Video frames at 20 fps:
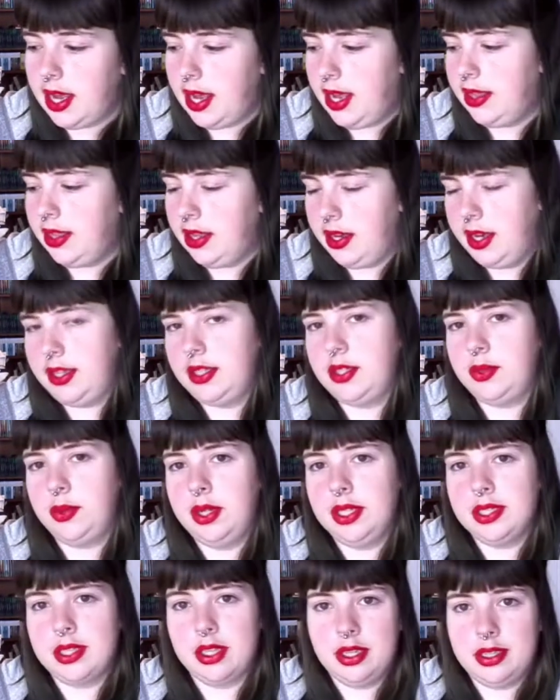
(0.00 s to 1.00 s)
And the next one
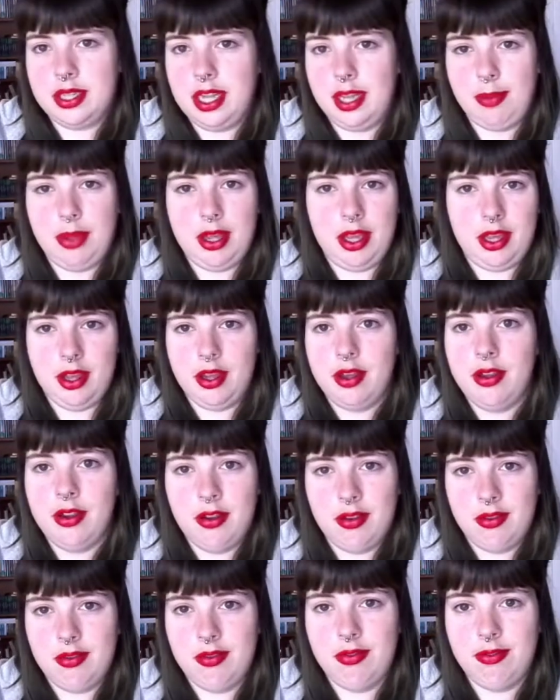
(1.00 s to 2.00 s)
is going to take me
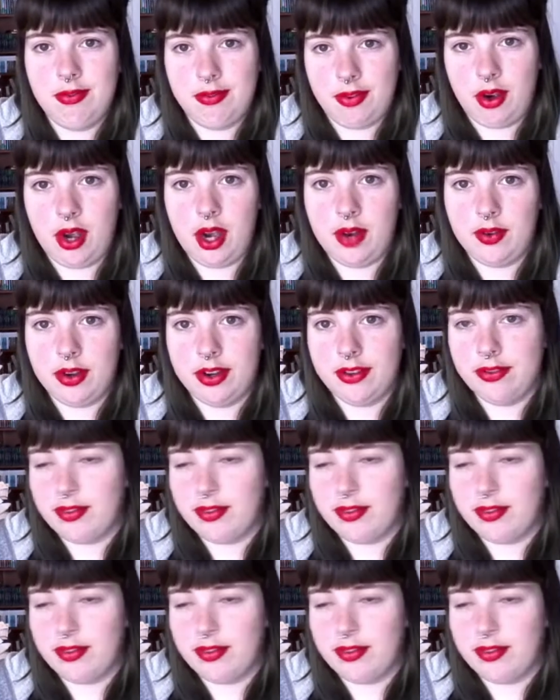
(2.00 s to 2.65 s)
forever to